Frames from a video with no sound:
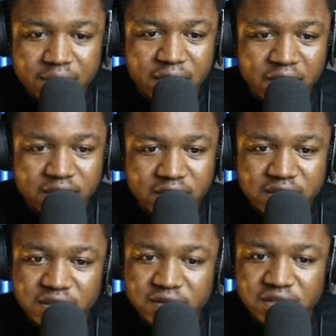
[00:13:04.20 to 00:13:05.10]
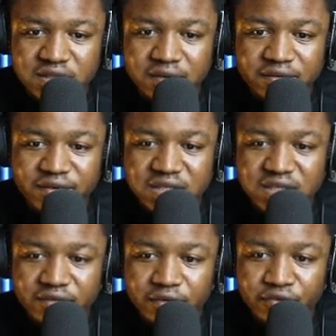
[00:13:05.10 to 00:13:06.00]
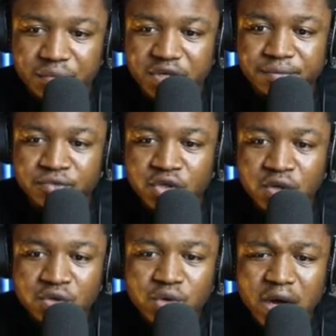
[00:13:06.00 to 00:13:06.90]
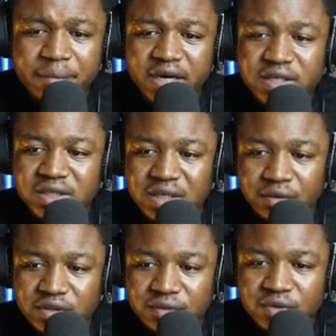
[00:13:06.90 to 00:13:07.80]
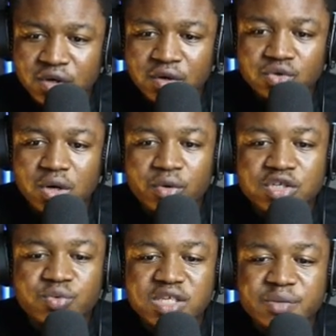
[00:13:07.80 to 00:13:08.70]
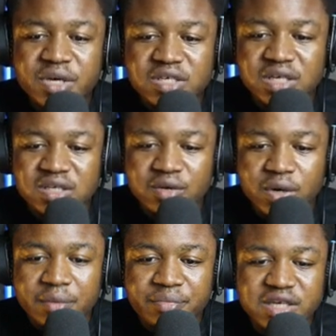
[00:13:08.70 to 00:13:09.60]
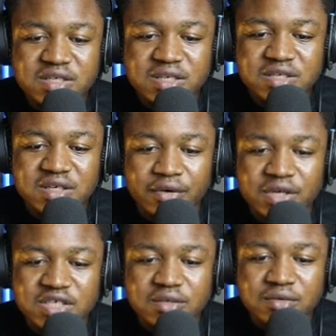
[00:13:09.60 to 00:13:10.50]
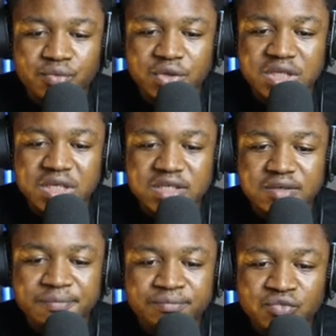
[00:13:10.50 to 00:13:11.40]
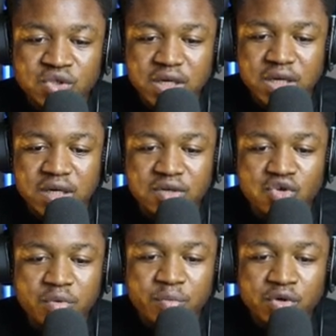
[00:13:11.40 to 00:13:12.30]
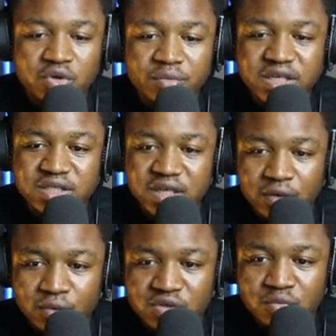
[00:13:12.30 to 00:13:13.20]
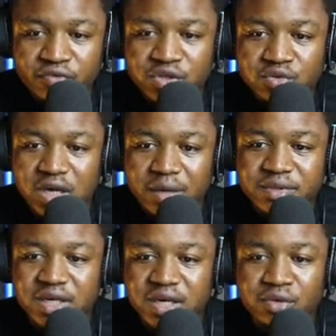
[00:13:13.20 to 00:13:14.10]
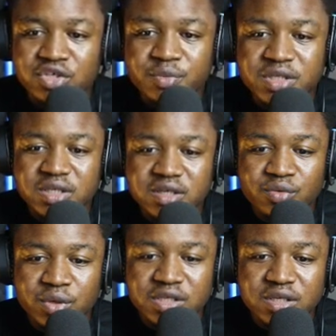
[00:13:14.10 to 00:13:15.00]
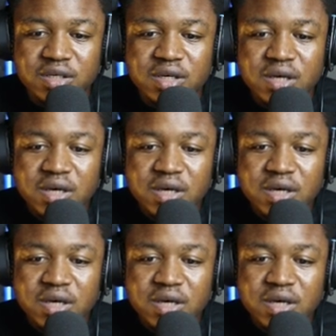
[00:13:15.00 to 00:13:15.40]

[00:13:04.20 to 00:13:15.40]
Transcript: came back. That's a significant level for me, so I marked it out. So I was waiting patiently. When price changed direction with this double bottom right here and was moving to the upside, I was patiently waiting.